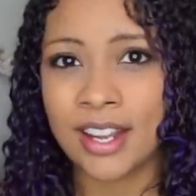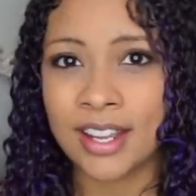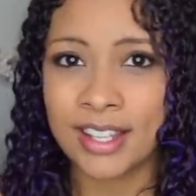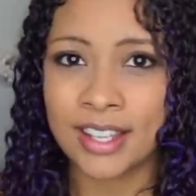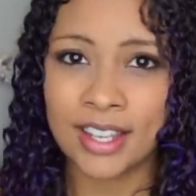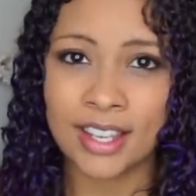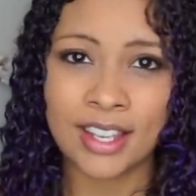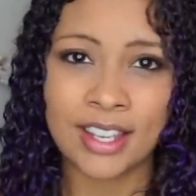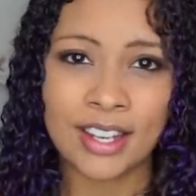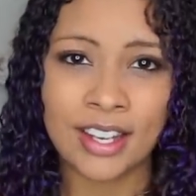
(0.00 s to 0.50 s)

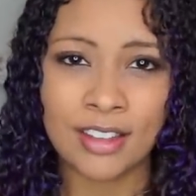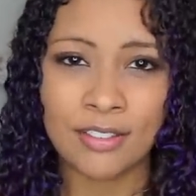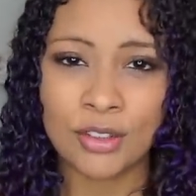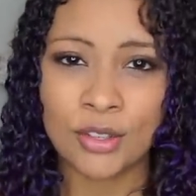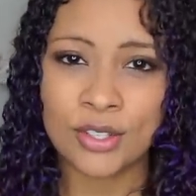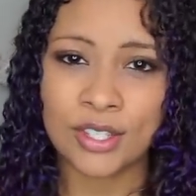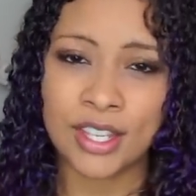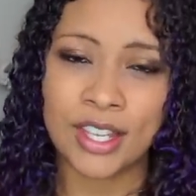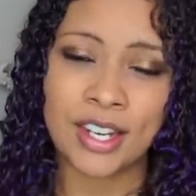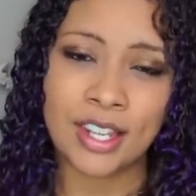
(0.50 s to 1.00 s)
Again, if you
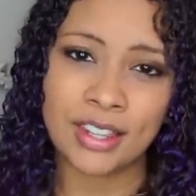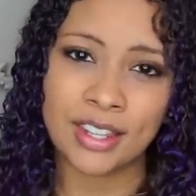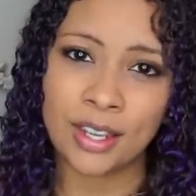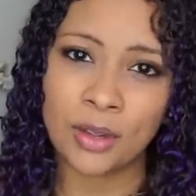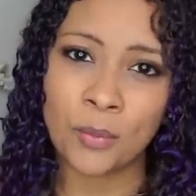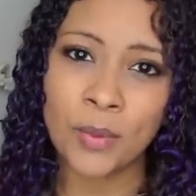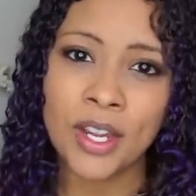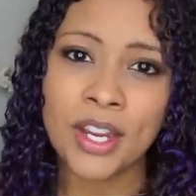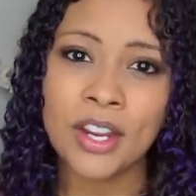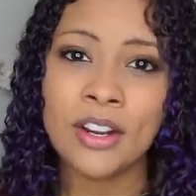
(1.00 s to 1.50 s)
see
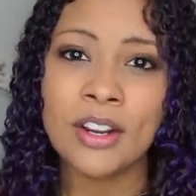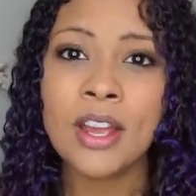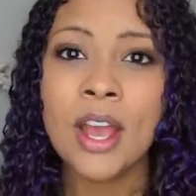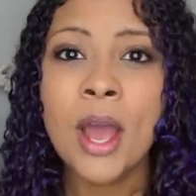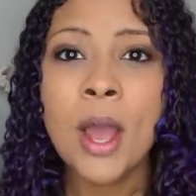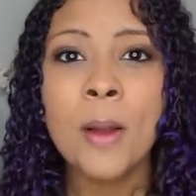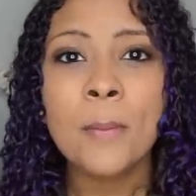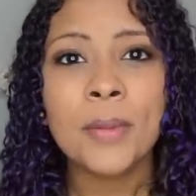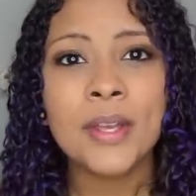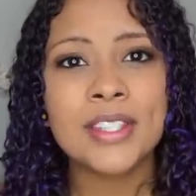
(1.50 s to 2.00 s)
anything weird,
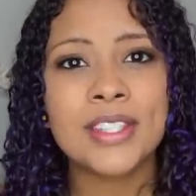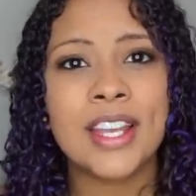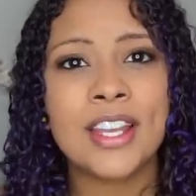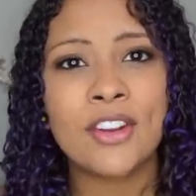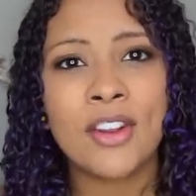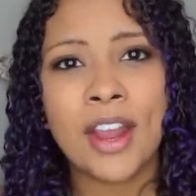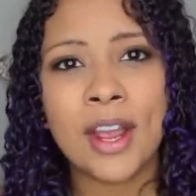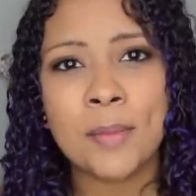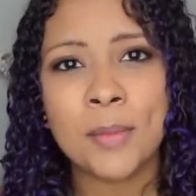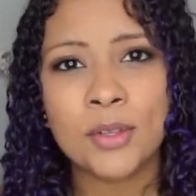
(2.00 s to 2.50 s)
please take
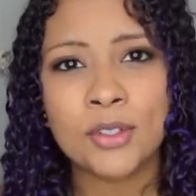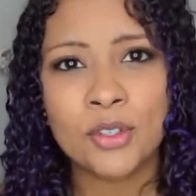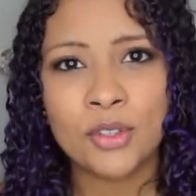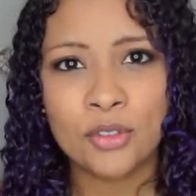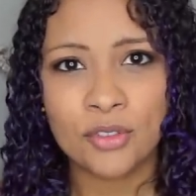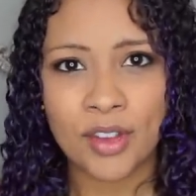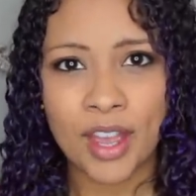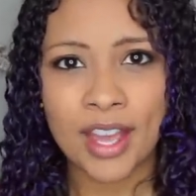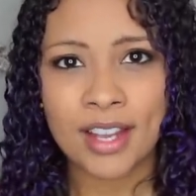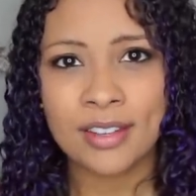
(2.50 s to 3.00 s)
your animal to the
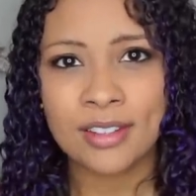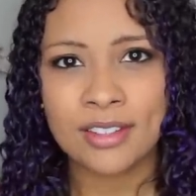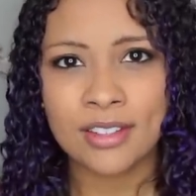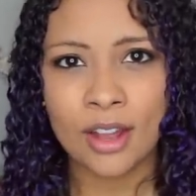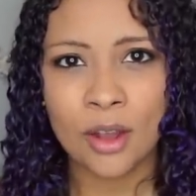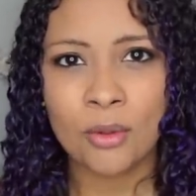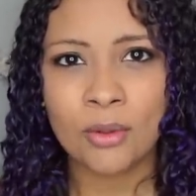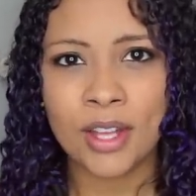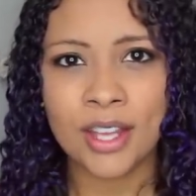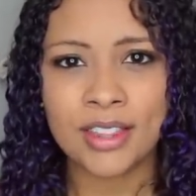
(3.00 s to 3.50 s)
vet.
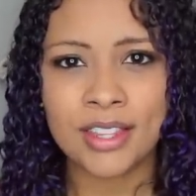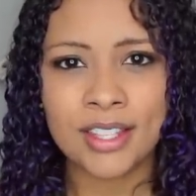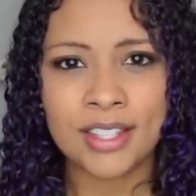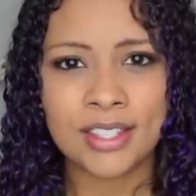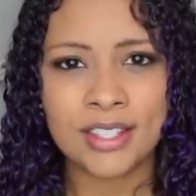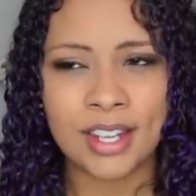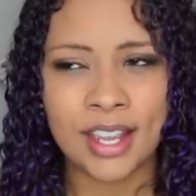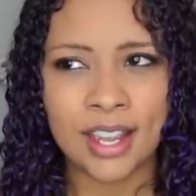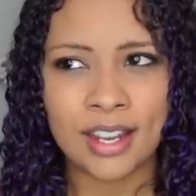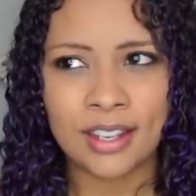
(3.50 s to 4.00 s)
Don't let this
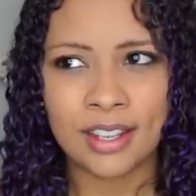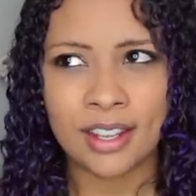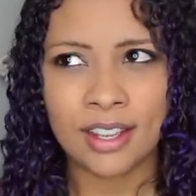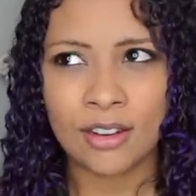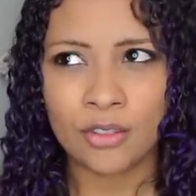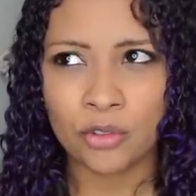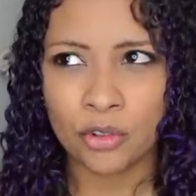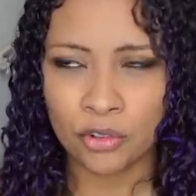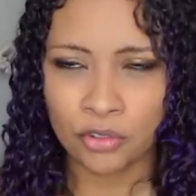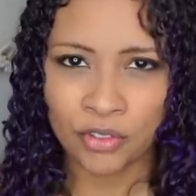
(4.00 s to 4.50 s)
stand in
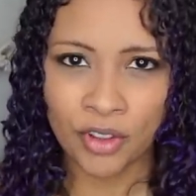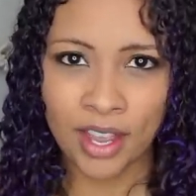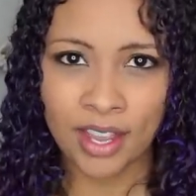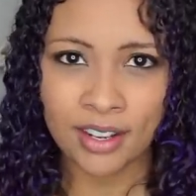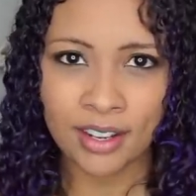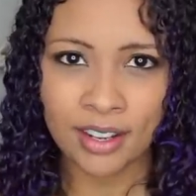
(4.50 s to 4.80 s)
for vet